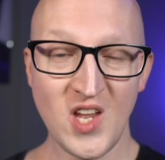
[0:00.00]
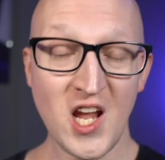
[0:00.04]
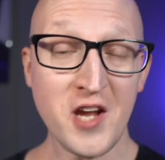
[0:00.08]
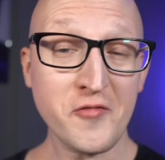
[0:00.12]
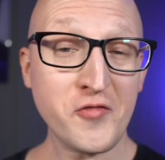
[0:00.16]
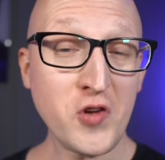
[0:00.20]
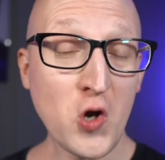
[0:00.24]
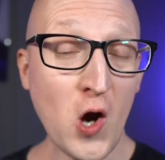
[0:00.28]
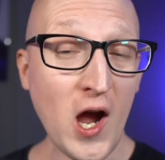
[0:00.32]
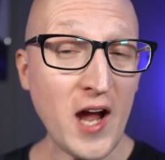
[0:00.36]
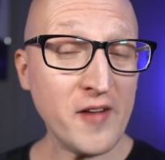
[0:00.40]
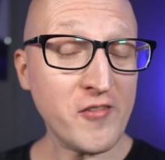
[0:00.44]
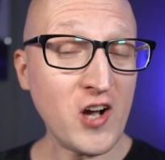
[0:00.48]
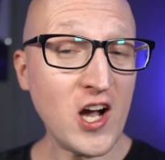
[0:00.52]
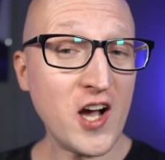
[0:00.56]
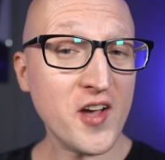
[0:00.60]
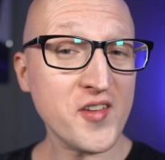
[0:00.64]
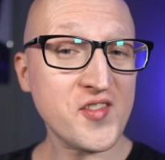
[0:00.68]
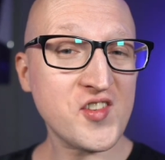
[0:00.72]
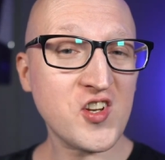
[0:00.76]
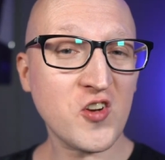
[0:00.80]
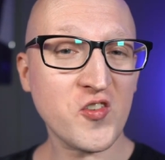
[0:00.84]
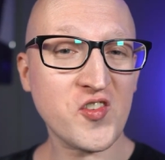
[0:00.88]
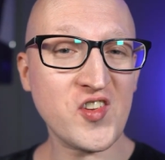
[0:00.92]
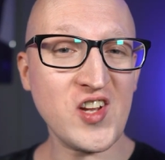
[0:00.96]
If you ever
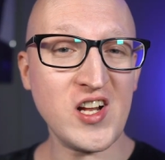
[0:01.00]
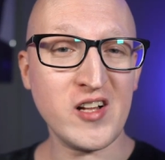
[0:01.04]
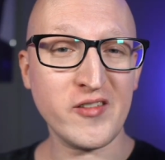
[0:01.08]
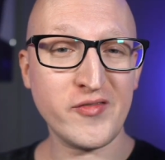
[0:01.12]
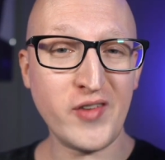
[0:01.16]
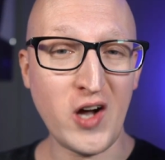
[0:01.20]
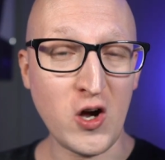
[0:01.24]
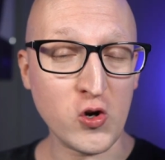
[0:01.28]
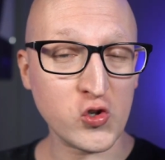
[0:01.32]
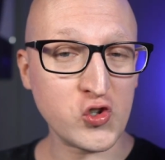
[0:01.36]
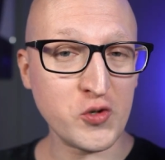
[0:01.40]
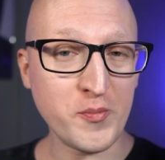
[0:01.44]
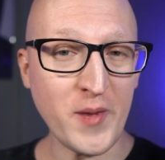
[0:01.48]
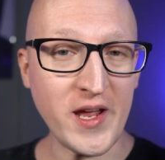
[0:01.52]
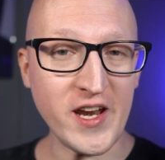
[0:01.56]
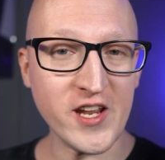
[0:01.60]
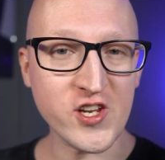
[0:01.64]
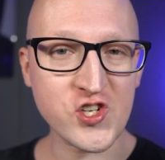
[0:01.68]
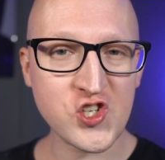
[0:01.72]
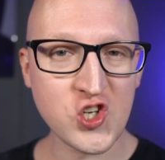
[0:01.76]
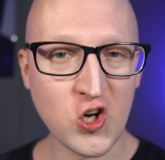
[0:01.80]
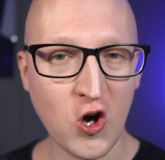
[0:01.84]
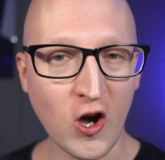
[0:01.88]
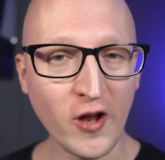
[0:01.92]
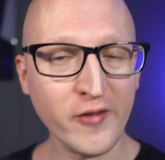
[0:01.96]
asked yourself how to
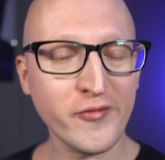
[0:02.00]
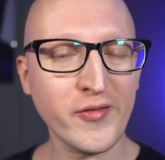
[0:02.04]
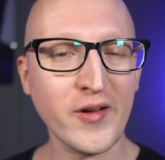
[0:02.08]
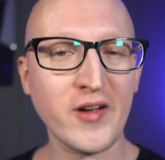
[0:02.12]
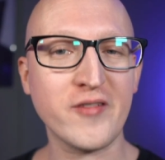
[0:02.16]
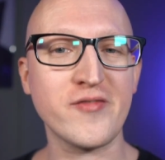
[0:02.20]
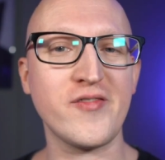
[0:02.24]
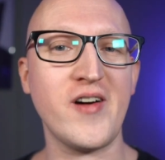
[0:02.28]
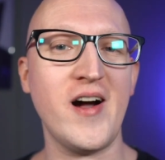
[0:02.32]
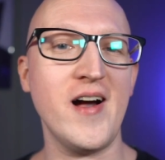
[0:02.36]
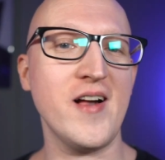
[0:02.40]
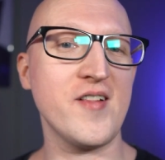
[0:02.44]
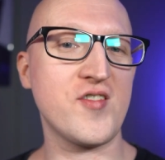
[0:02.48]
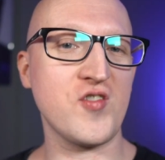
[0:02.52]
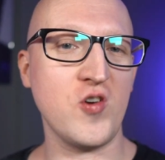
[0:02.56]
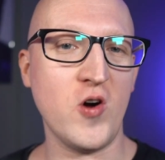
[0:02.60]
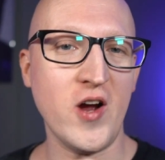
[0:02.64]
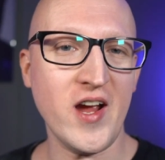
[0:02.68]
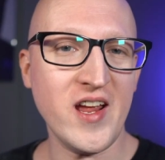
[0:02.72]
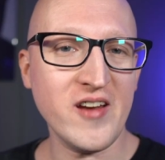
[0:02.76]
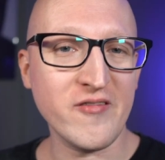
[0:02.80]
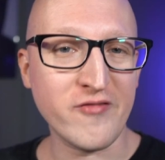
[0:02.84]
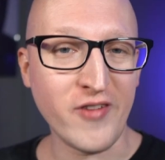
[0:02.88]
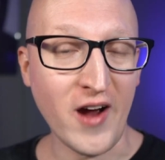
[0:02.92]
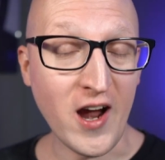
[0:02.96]
manage config files or
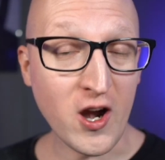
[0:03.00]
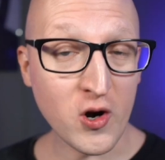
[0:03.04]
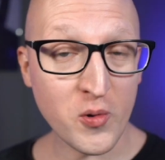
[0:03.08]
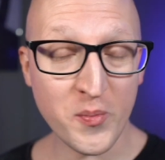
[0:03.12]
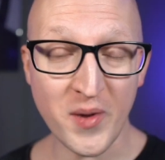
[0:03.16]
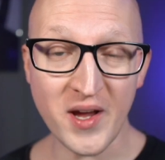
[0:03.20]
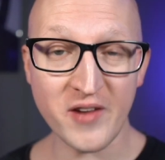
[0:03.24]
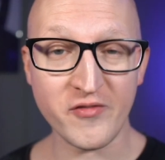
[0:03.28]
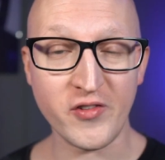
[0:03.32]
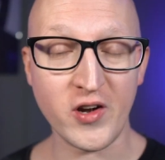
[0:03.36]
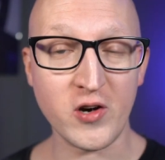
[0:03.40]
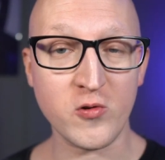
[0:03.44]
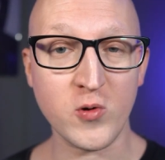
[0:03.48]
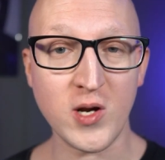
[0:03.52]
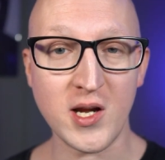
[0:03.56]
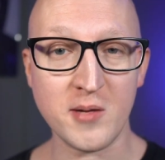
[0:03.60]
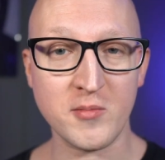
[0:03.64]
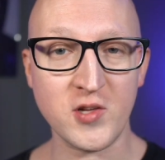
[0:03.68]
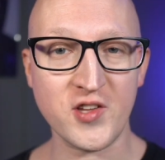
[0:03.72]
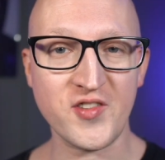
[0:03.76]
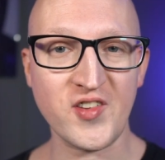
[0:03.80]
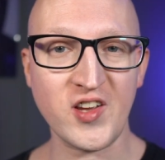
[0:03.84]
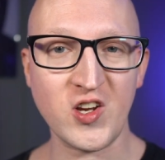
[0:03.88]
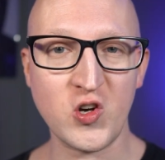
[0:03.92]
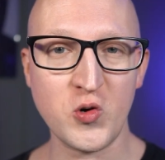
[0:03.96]
environment
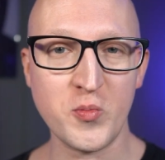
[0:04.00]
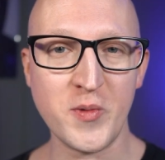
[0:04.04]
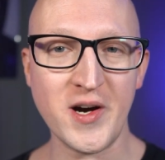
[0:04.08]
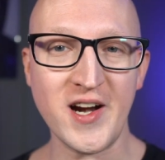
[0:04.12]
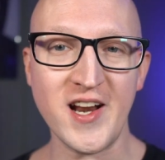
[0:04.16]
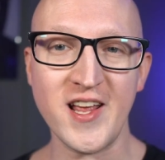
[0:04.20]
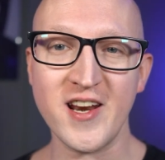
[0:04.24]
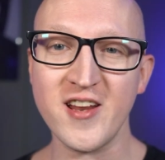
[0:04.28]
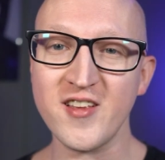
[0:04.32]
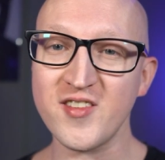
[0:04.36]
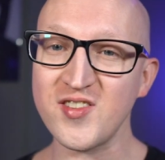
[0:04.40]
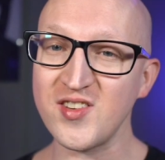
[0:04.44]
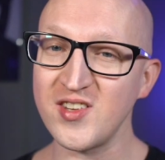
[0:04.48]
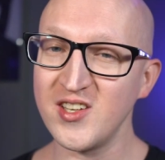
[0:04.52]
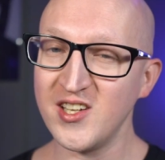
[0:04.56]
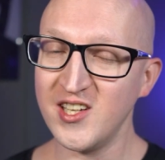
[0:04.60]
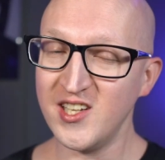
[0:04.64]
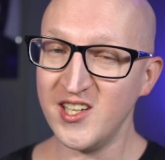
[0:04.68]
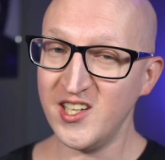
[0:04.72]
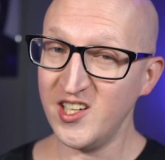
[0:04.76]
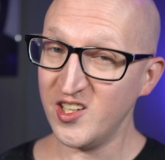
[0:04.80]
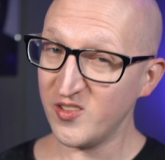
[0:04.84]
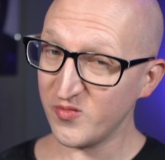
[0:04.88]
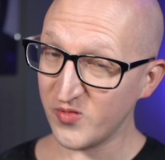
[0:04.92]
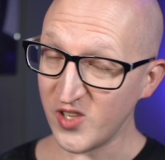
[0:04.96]
variables in Kubernetes,
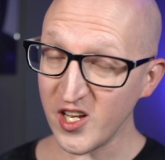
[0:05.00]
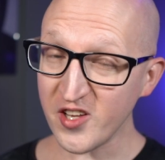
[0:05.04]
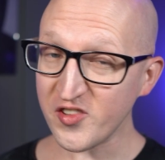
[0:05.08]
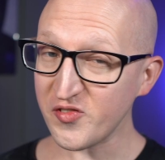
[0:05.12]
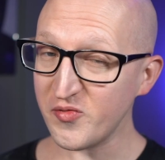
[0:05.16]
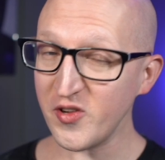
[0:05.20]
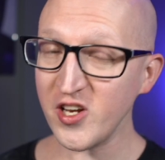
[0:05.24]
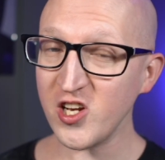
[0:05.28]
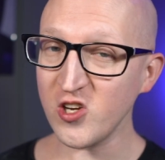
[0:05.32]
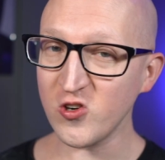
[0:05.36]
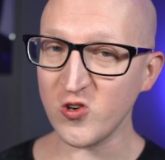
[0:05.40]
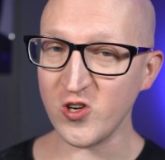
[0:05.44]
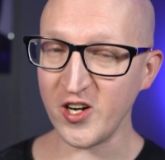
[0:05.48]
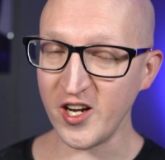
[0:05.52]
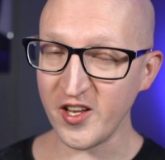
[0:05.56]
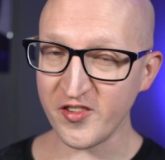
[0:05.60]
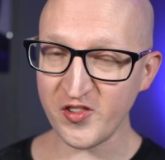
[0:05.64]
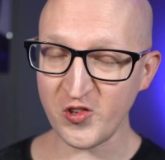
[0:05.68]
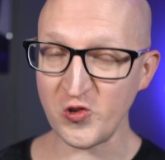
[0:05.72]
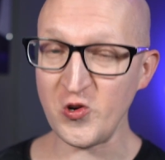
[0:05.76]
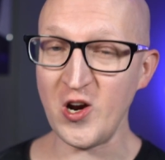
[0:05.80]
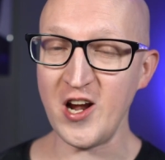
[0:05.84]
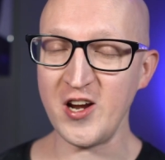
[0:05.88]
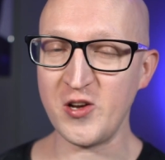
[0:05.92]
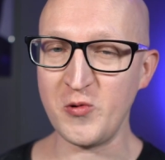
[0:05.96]
this video is
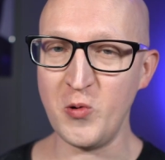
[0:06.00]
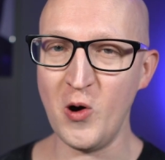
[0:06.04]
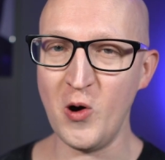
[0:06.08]
the right